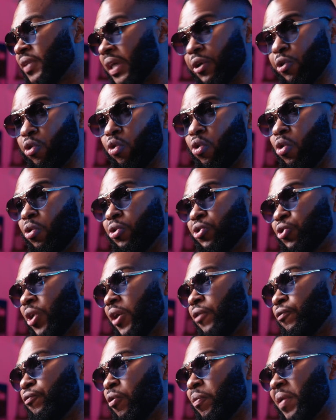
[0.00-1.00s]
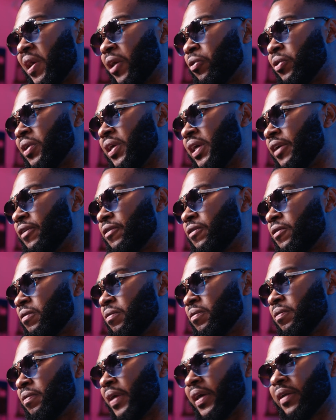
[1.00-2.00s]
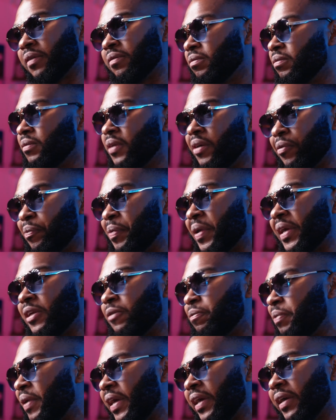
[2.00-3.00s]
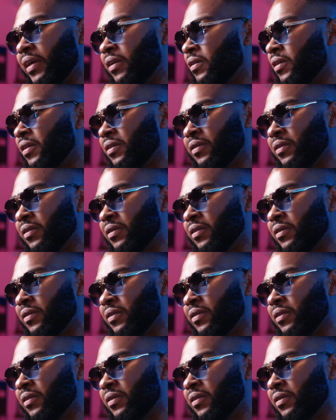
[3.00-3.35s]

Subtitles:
and don't always try and fall back on hits that everybody's playing,